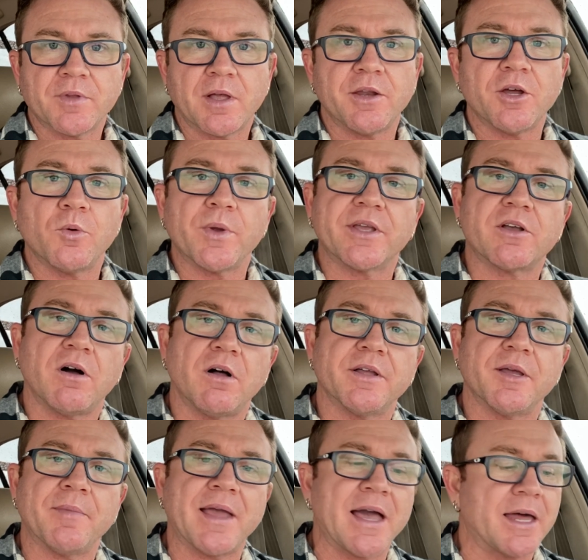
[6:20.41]
I know we call
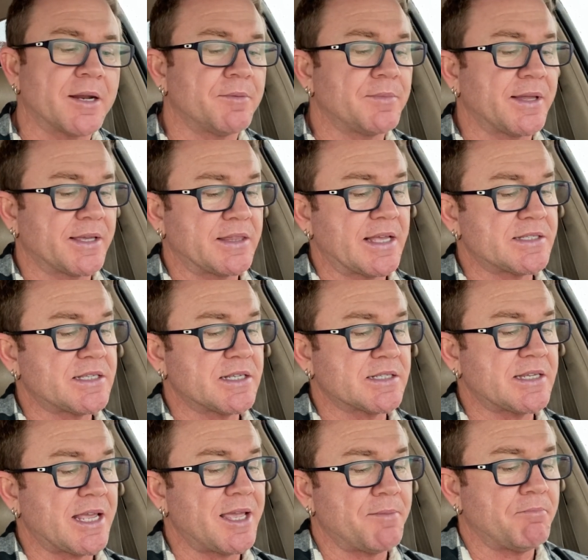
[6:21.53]
him Adam like that's his
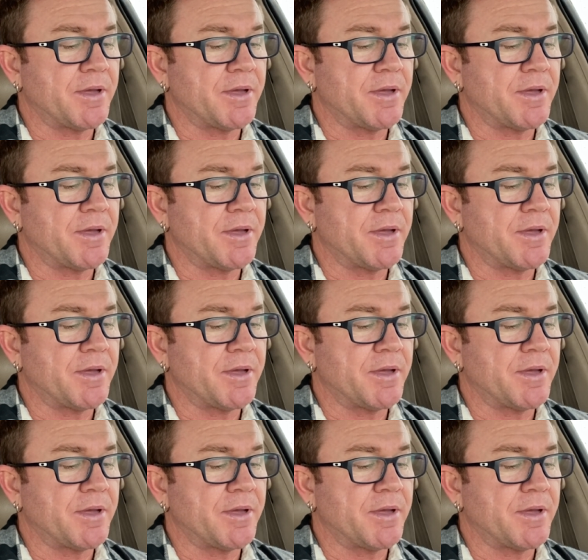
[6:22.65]
name,